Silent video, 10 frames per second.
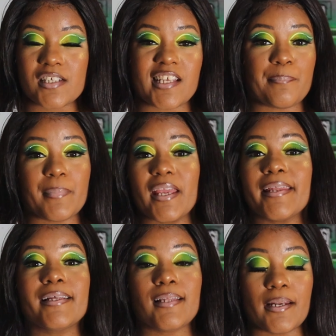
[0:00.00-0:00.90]
because I'm
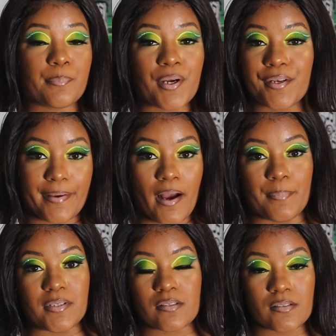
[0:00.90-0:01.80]
getting a lot of pregnant
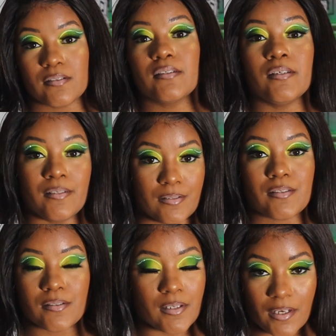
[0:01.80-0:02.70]
comments in
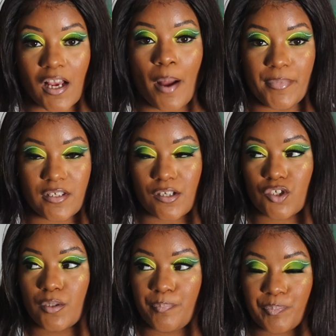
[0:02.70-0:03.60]
the comment section.